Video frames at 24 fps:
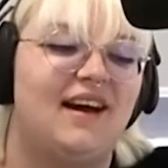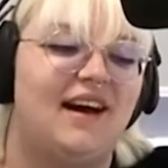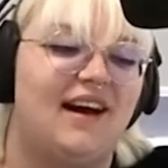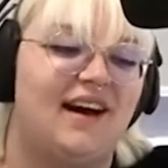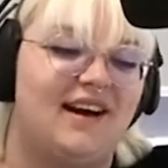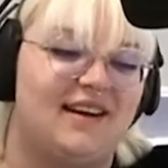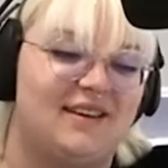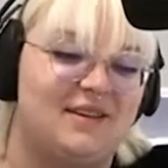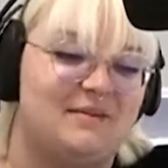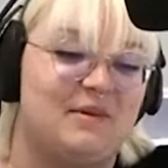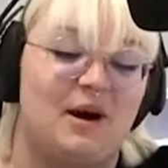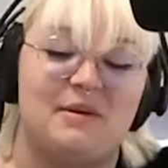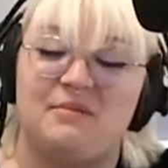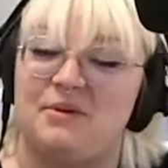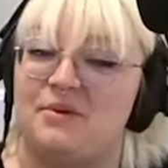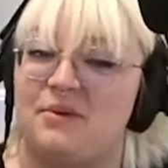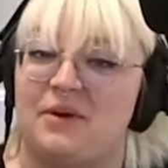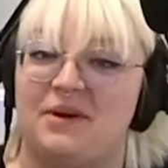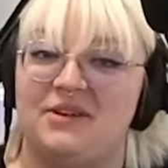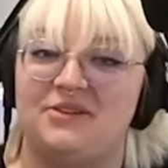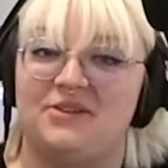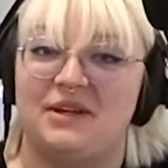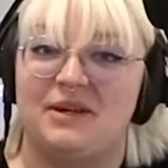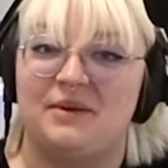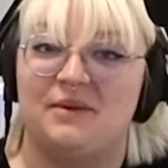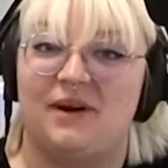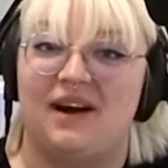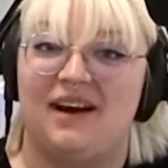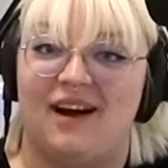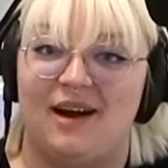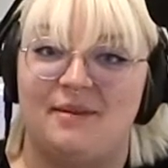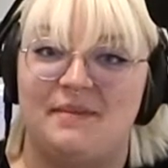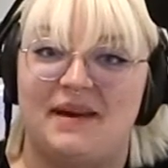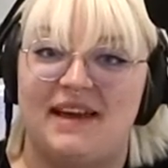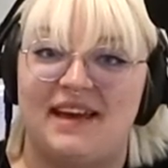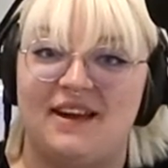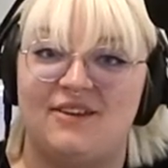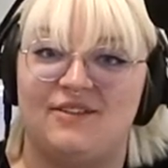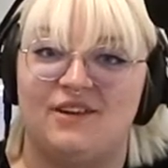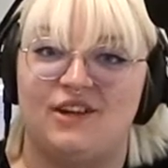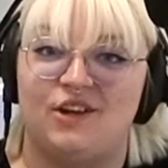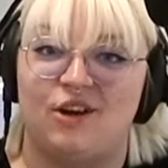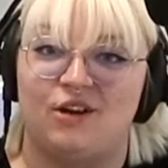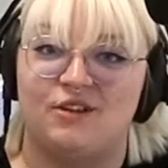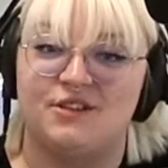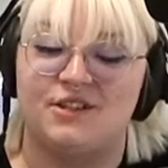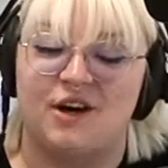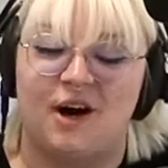You might be wondering why I'm here and
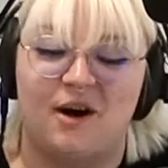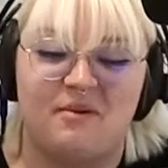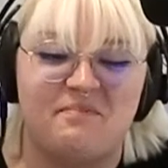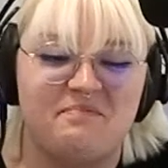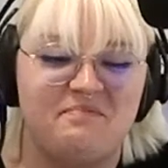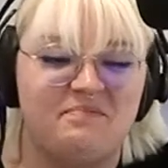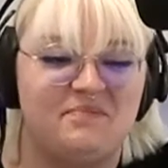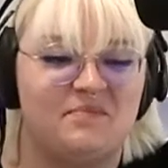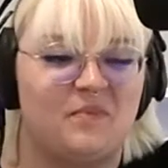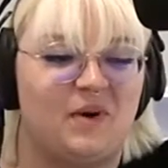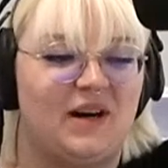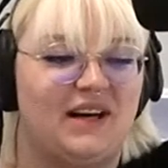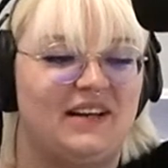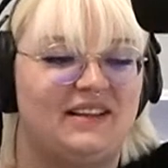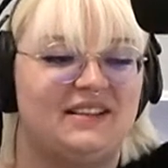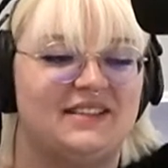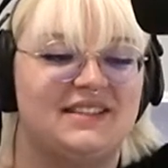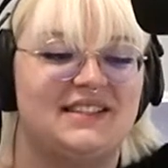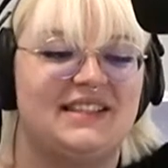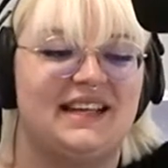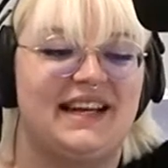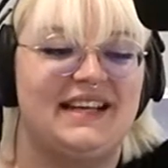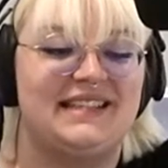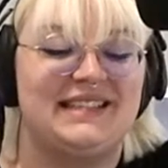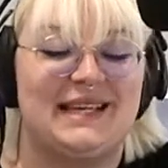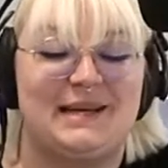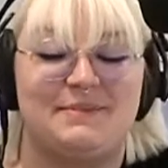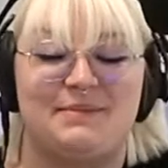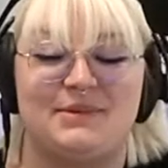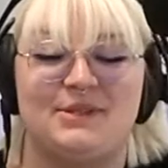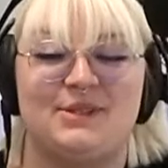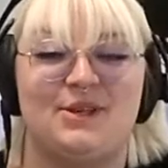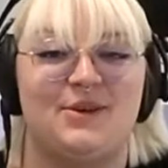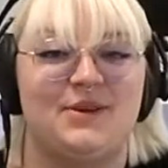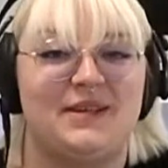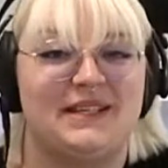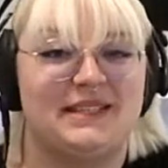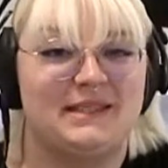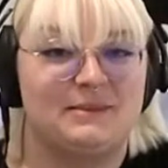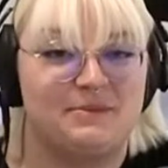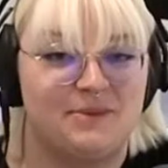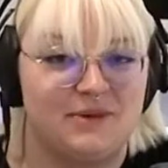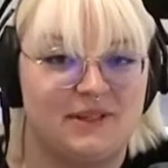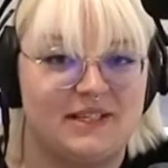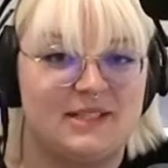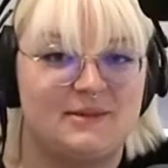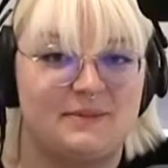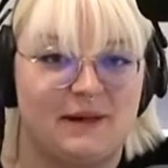not Tom. Well, today's episode is a
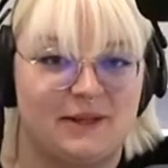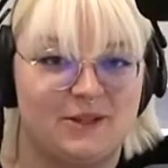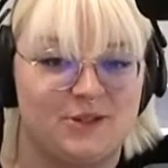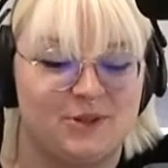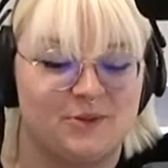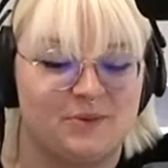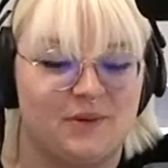pretty special